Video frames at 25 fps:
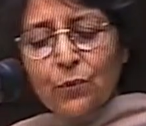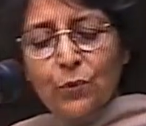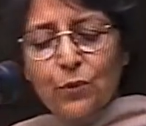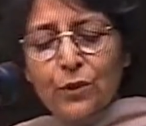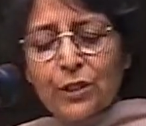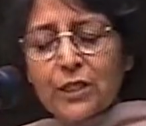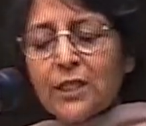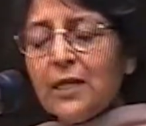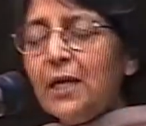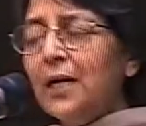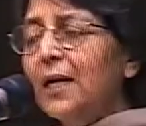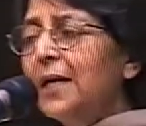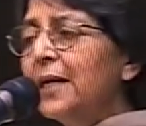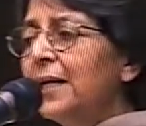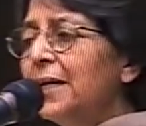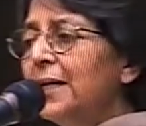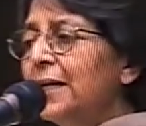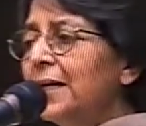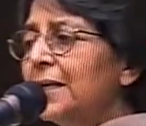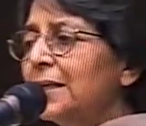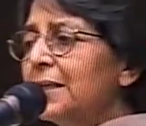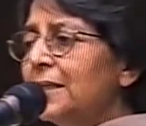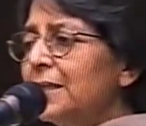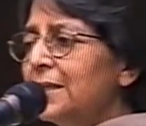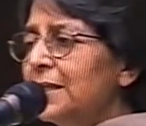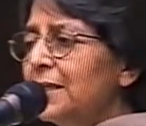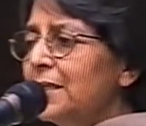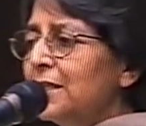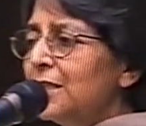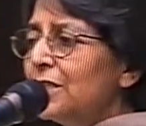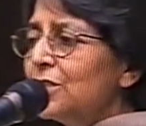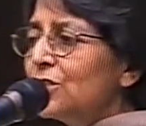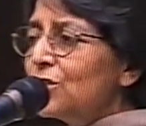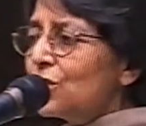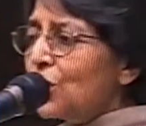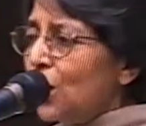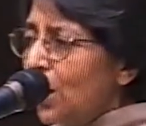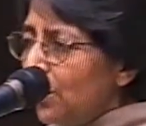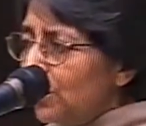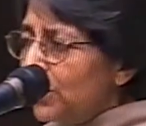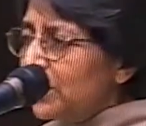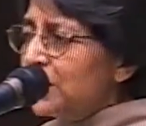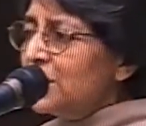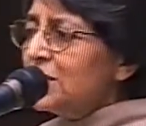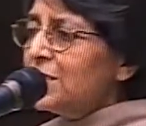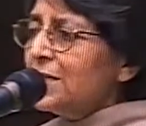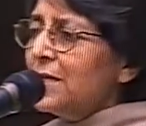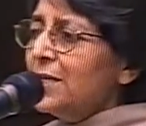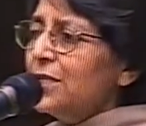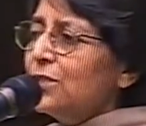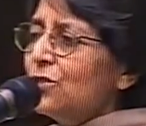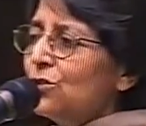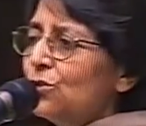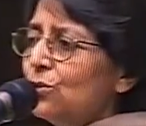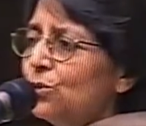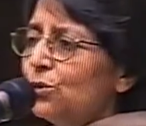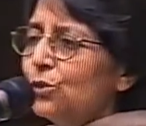quoting Anya, that it is common sense